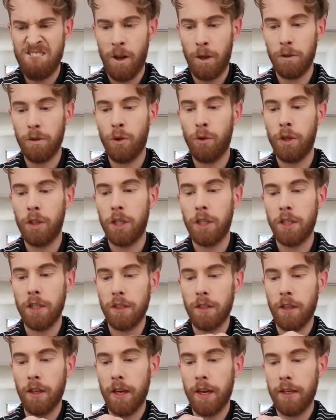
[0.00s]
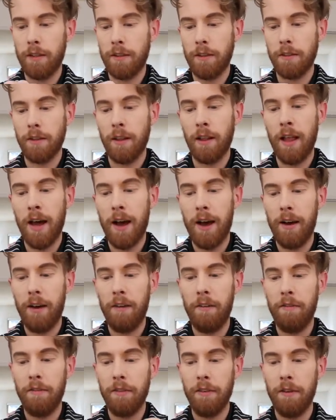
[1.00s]
squish it just in case it's
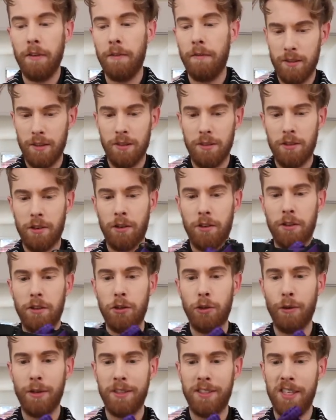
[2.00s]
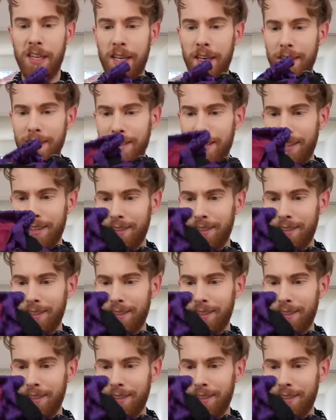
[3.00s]
alive. Does this turn into a tent?